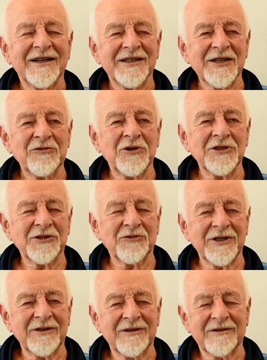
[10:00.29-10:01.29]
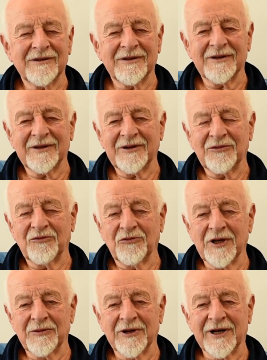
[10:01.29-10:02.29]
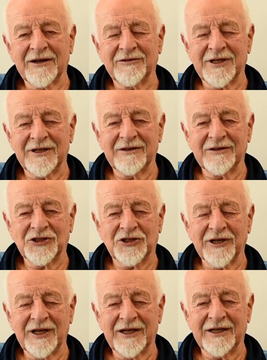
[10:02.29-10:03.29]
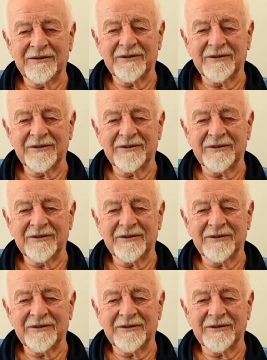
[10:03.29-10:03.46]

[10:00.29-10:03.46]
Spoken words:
a as it was when we were out in Australia,